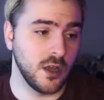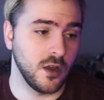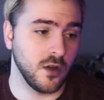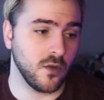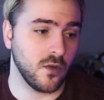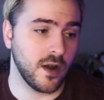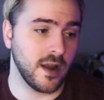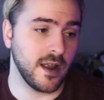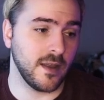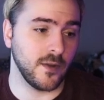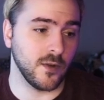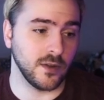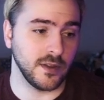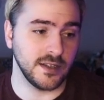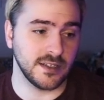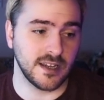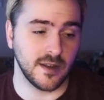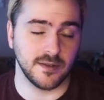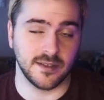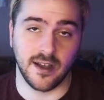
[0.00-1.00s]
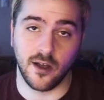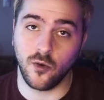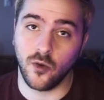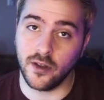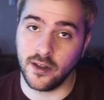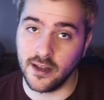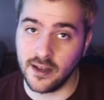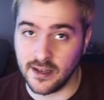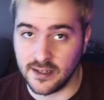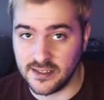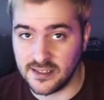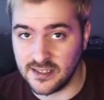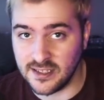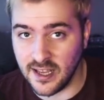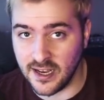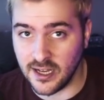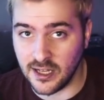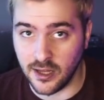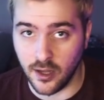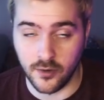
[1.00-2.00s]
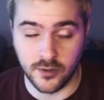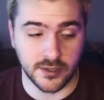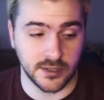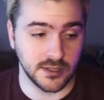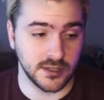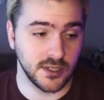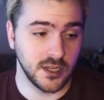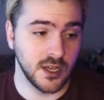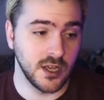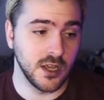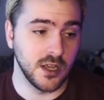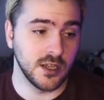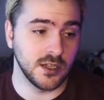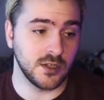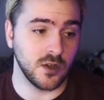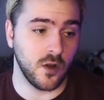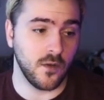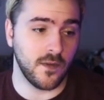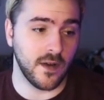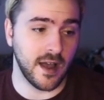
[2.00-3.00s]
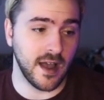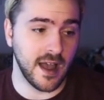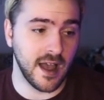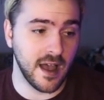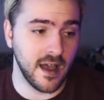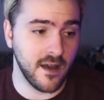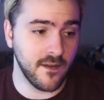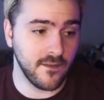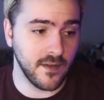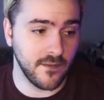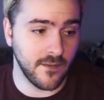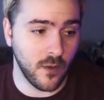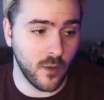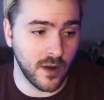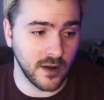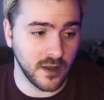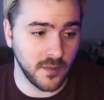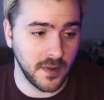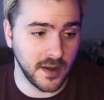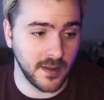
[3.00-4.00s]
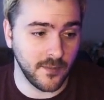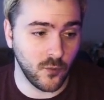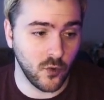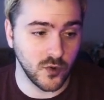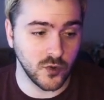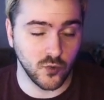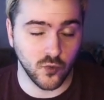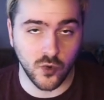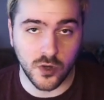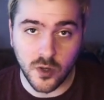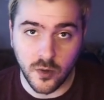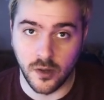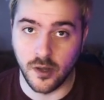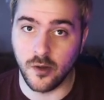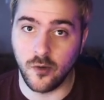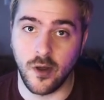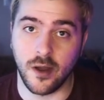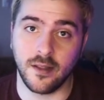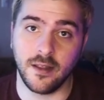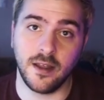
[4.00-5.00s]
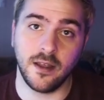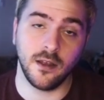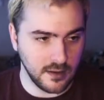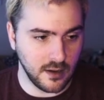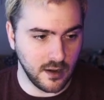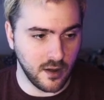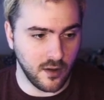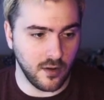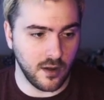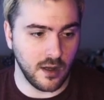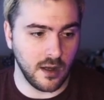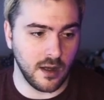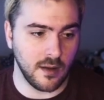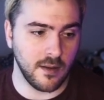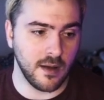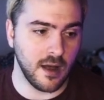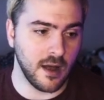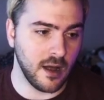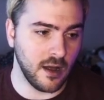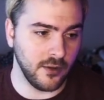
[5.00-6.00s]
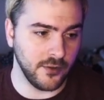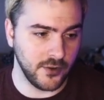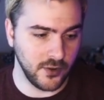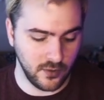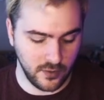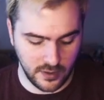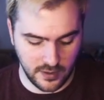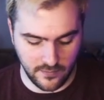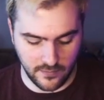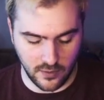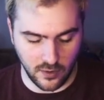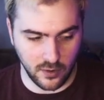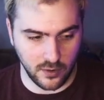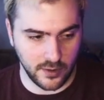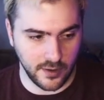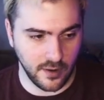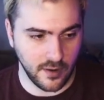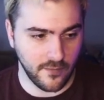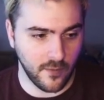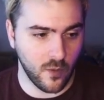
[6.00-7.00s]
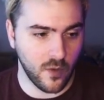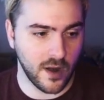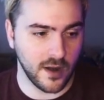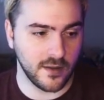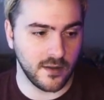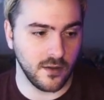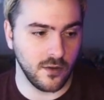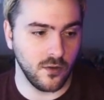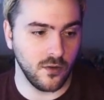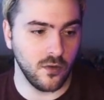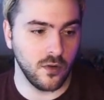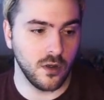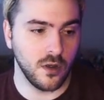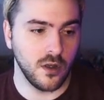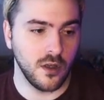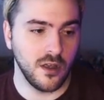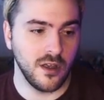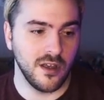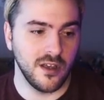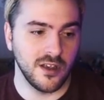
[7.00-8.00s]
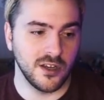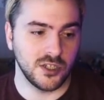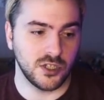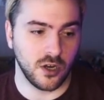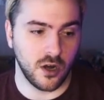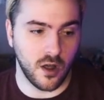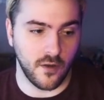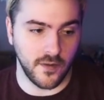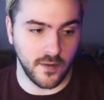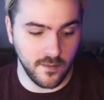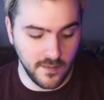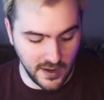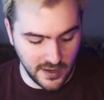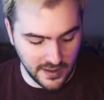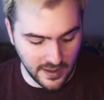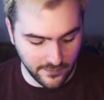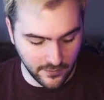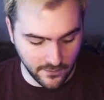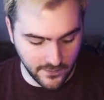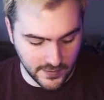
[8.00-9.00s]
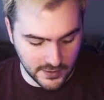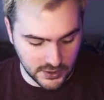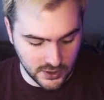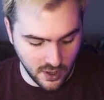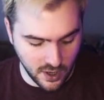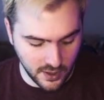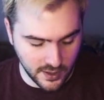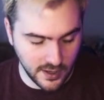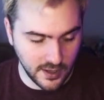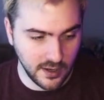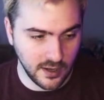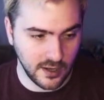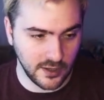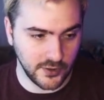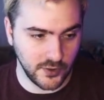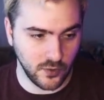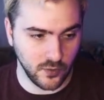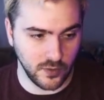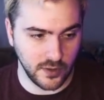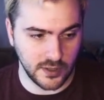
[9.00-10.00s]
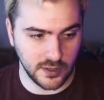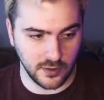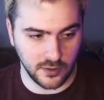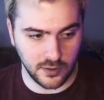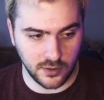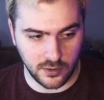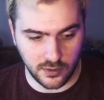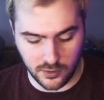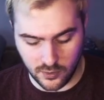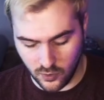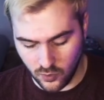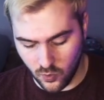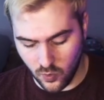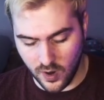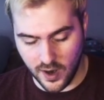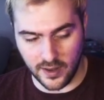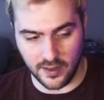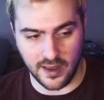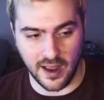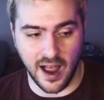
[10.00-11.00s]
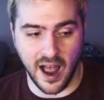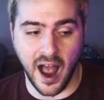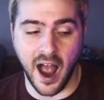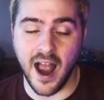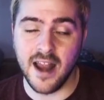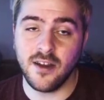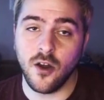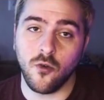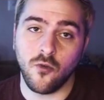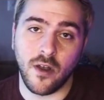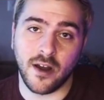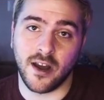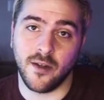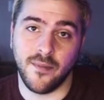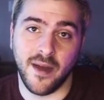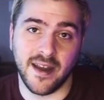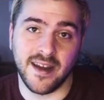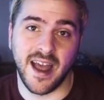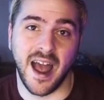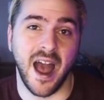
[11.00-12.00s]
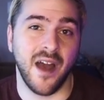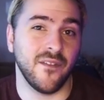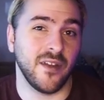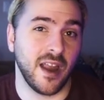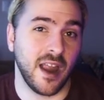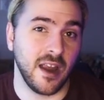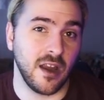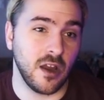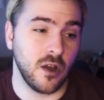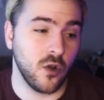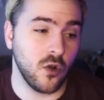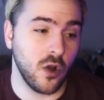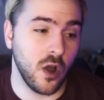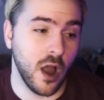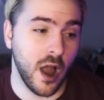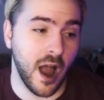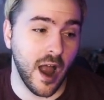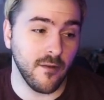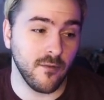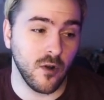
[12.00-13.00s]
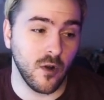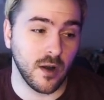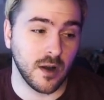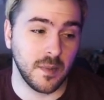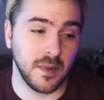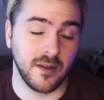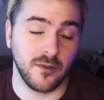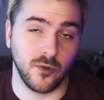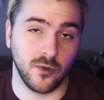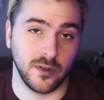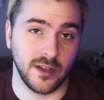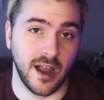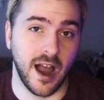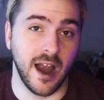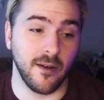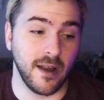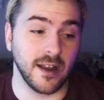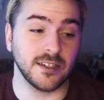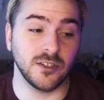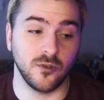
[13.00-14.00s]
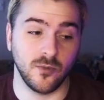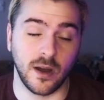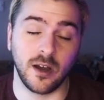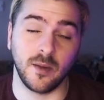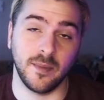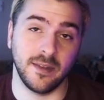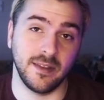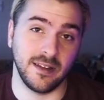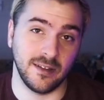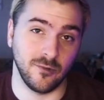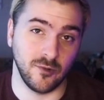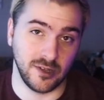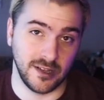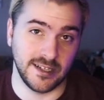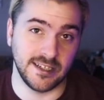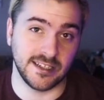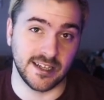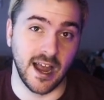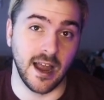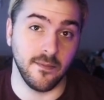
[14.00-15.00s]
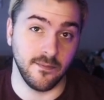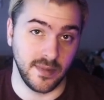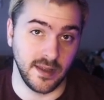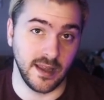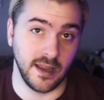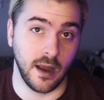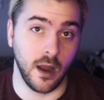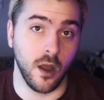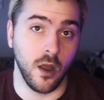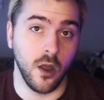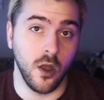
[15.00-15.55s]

right? And the release time is how quickly it closes. So if I want it to pick up noise really, really quickly, you know, I'll do it even earlier. If I want it to shut off immediately after I finish talking, I'll do it really quietly. I don't recommend I actually recommend the release time being